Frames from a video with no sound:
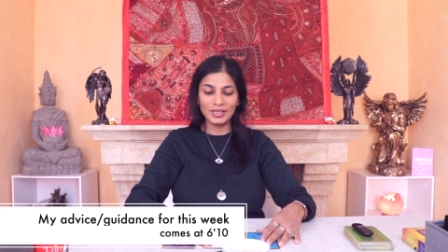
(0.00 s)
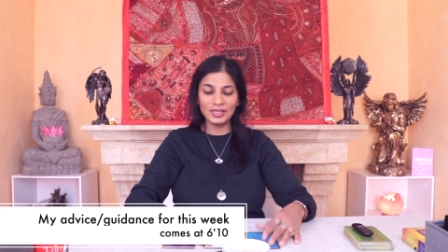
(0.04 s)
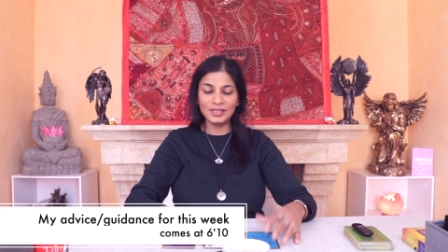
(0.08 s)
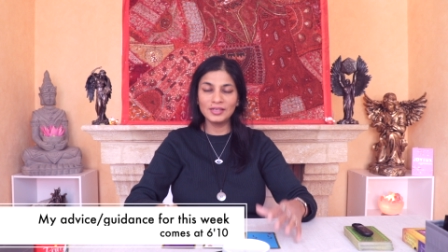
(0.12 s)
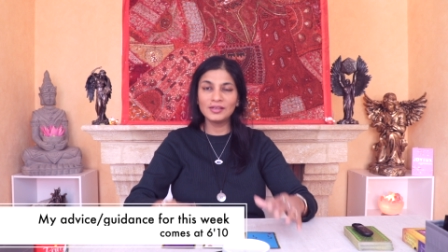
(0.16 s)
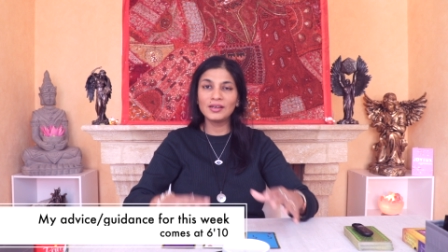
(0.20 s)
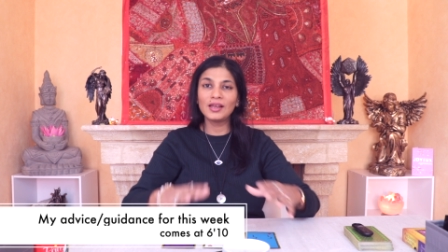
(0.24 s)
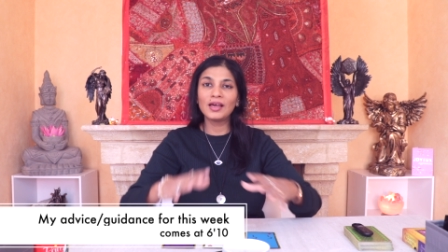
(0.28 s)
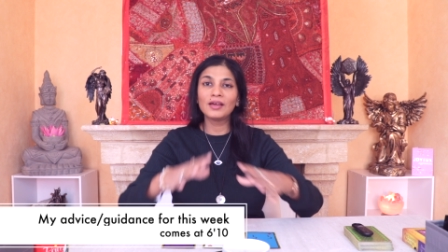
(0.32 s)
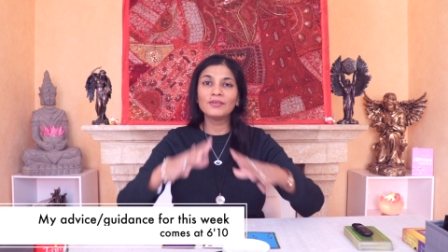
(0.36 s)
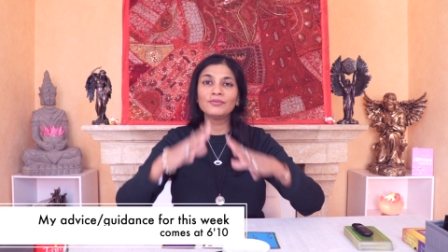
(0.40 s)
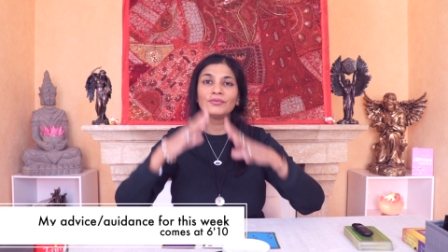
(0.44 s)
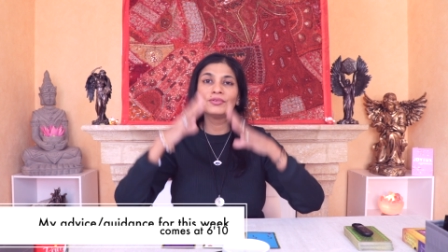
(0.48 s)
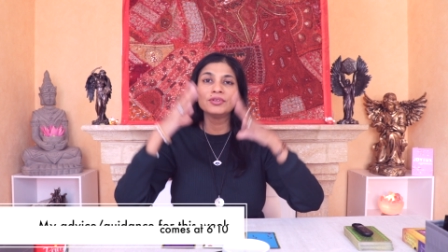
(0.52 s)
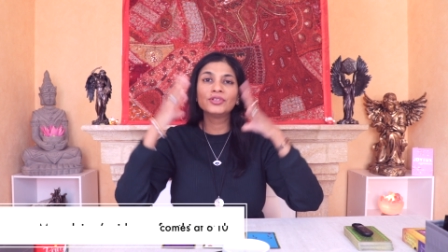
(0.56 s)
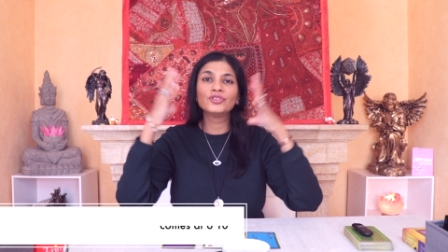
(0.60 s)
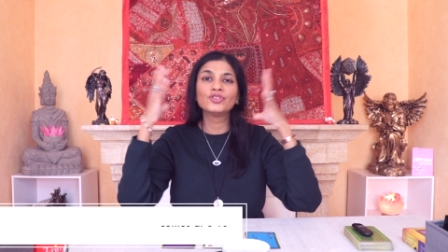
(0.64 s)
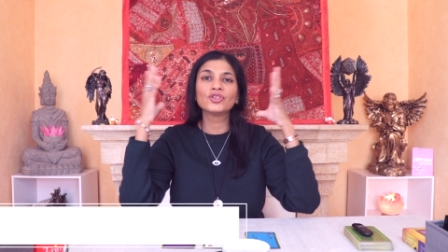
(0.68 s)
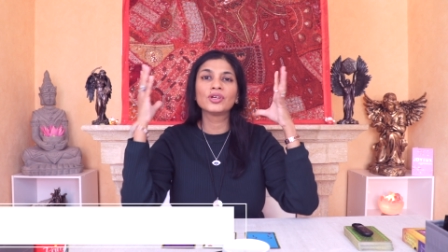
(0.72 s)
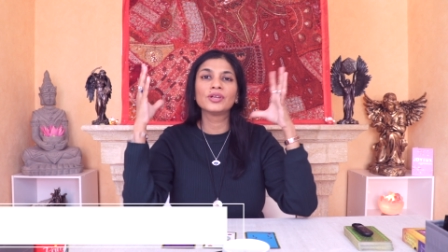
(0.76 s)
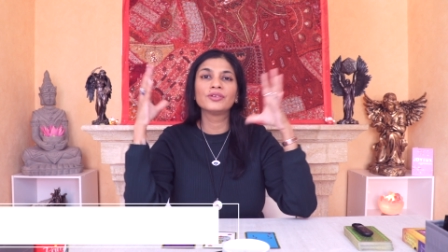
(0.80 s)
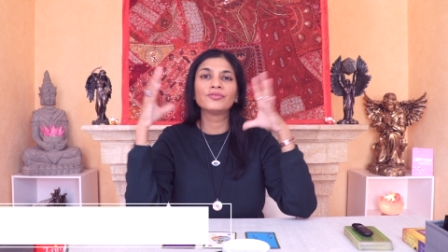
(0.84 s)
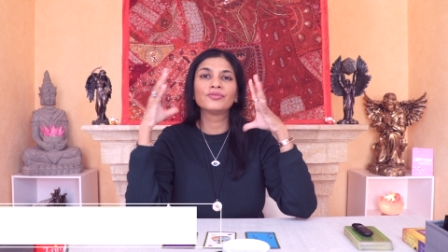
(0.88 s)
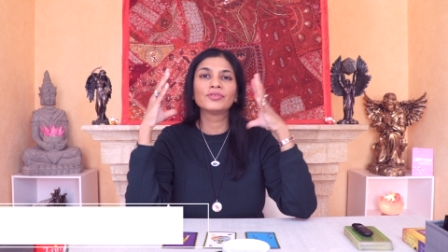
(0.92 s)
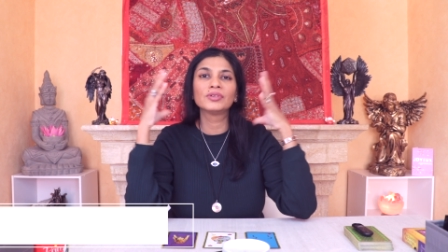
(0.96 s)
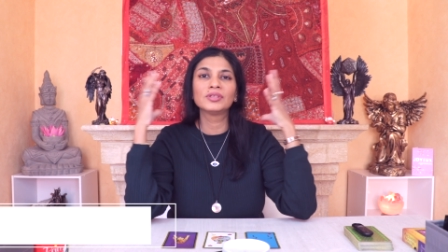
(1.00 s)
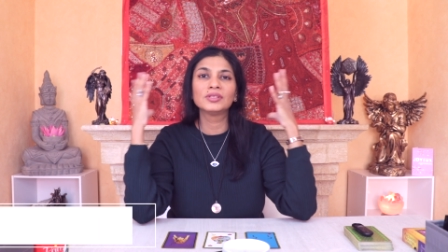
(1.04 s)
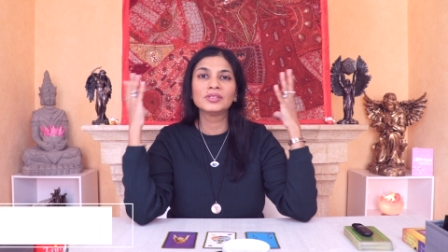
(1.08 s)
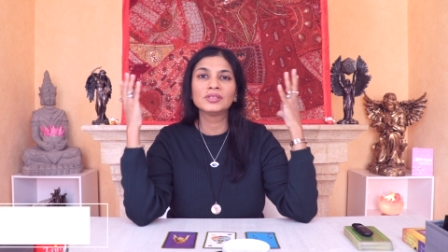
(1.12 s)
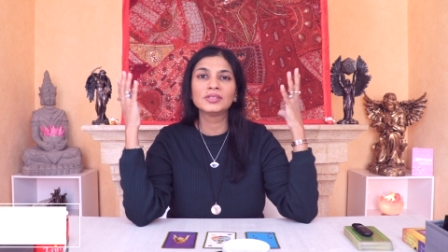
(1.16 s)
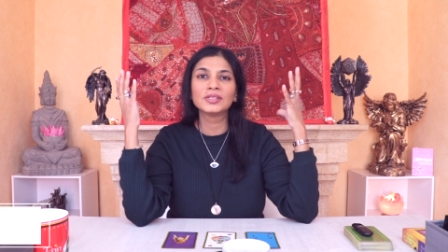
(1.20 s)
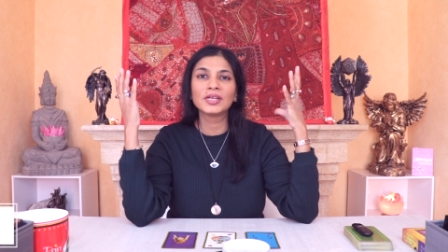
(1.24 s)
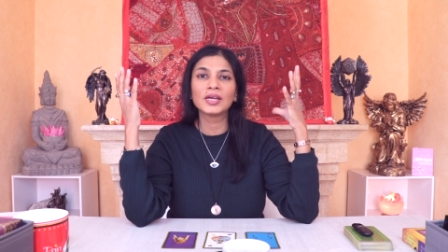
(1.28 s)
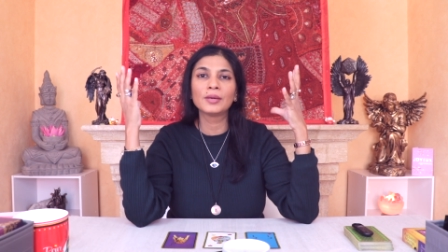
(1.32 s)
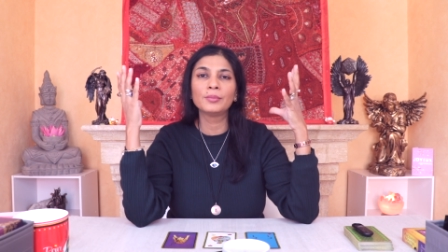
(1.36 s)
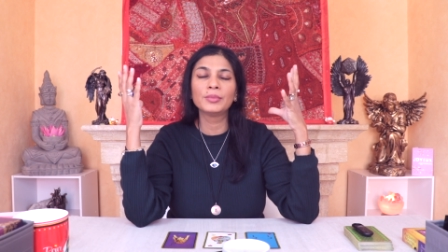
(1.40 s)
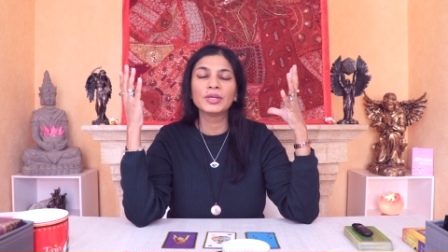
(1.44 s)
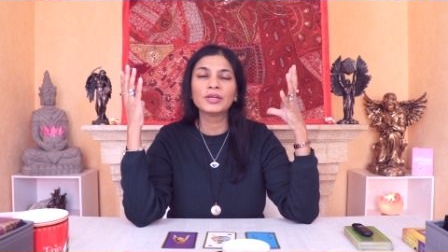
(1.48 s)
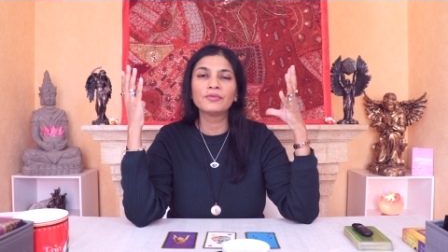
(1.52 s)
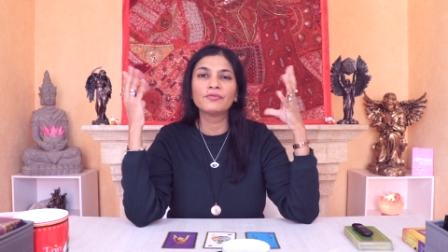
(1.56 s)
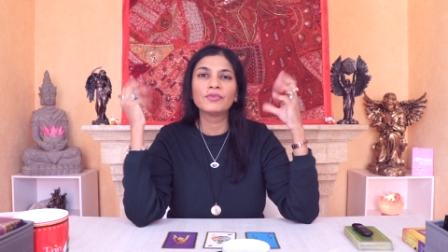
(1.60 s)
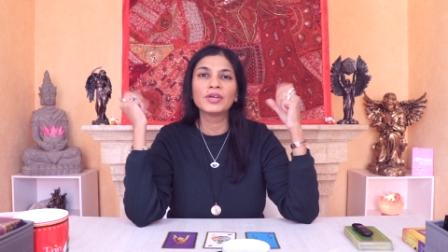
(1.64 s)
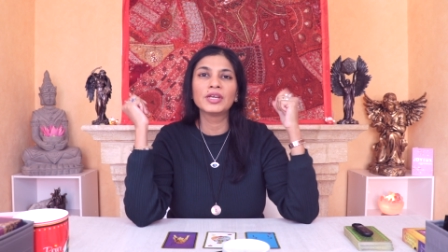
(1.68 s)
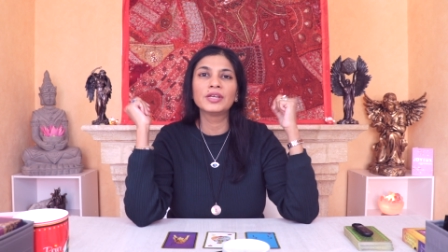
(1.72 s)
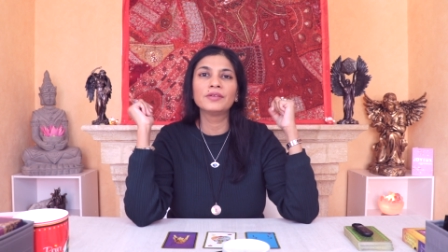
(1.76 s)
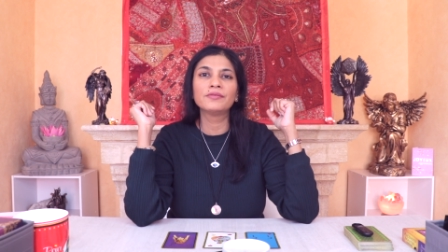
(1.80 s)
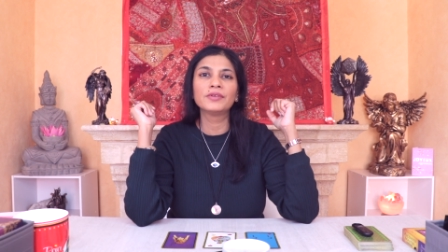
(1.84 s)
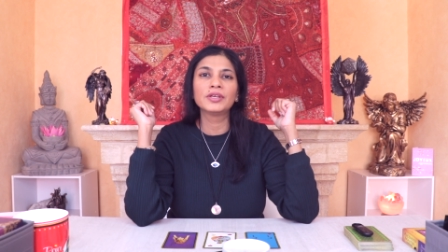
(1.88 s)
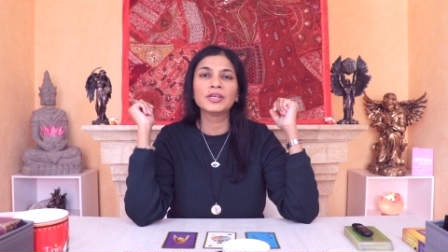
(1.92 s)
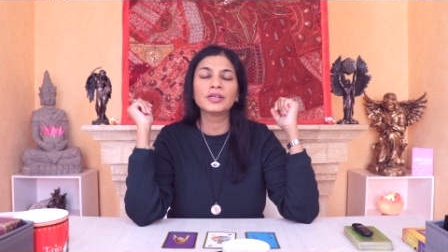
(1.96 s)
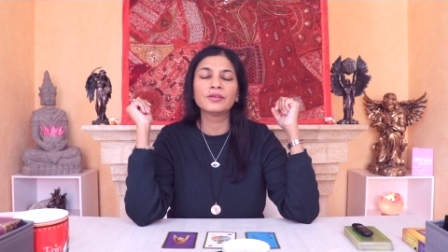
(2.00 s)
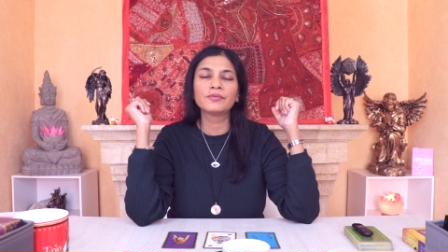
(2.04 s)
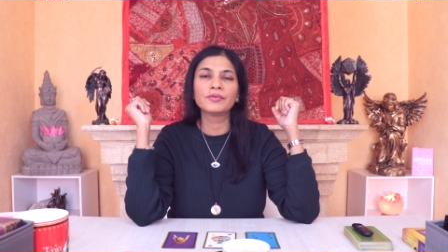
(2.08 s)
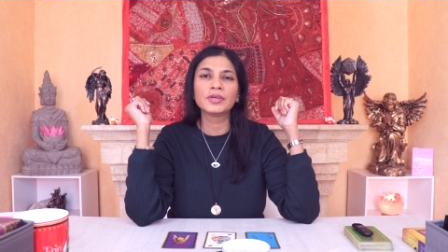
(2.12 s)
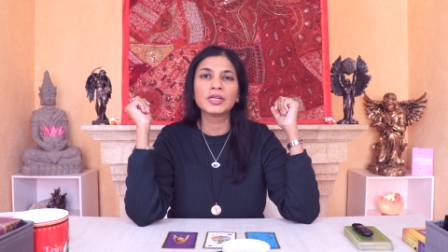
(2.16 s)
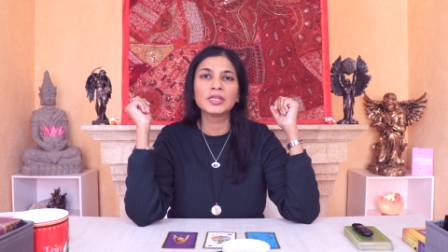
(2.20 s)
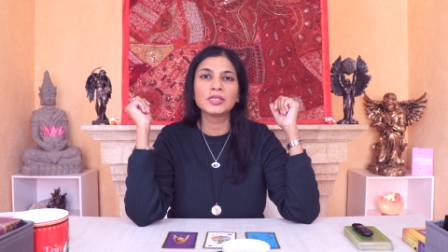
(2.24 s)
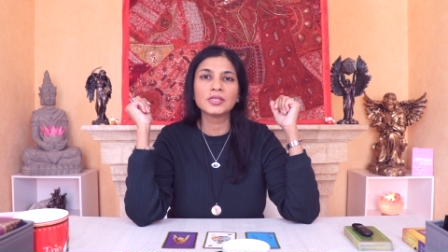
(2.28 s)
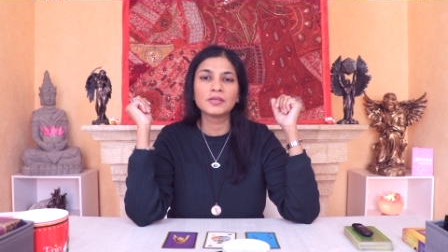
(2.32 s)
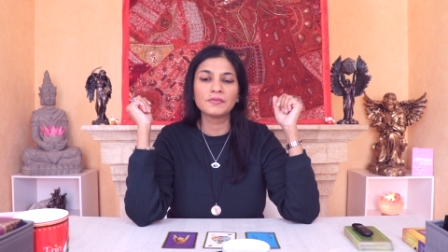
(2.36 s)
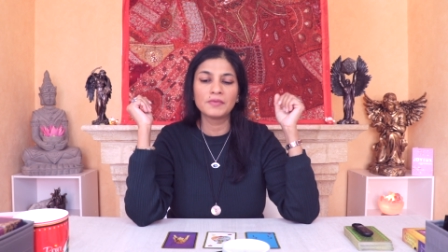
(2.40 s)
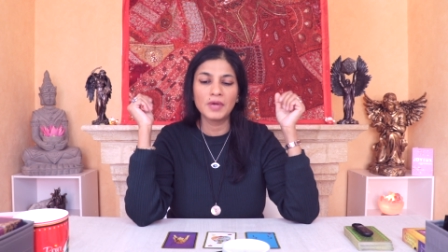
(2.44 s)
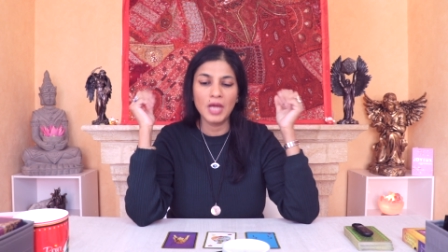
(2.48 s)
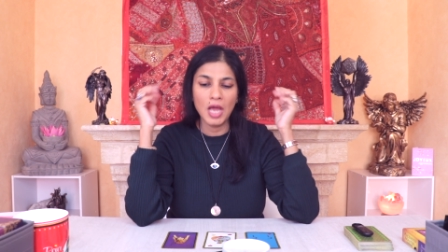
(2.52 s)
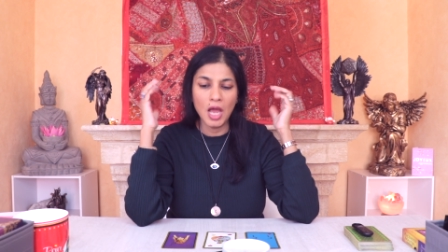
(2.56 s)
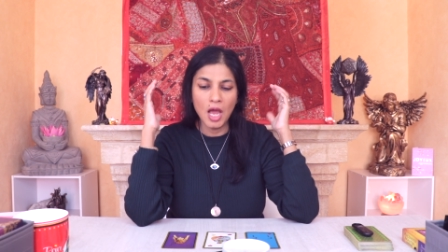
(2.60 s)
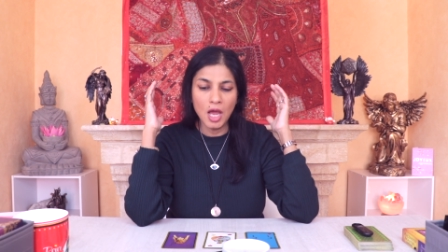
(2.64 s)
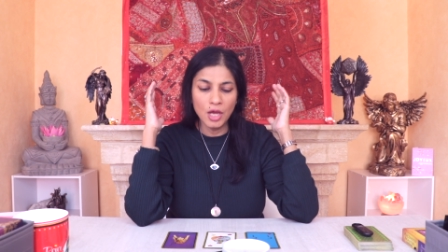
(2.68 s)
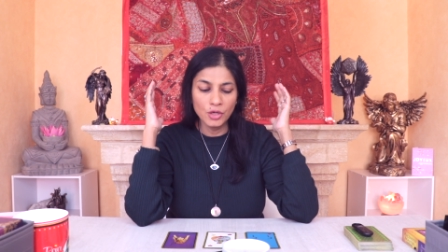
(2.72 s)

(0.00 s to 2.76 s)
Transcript: in life in general. They are being very, very creative.